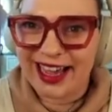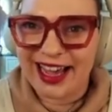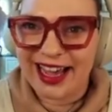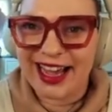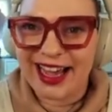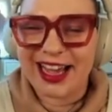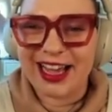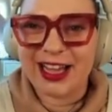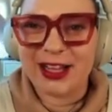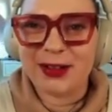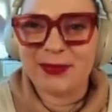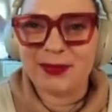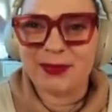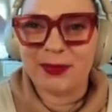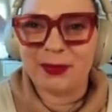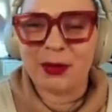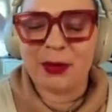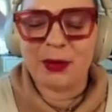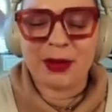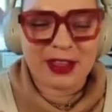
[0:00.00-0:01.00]
When
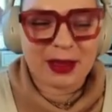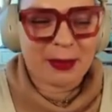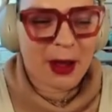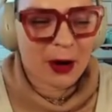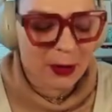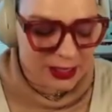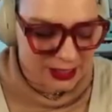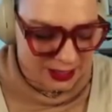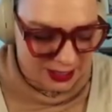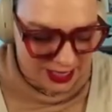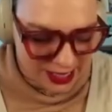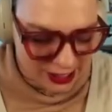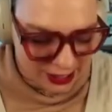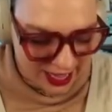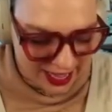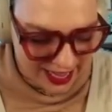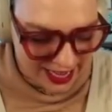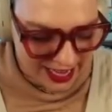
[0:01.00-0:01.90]
we think about noise on the internet,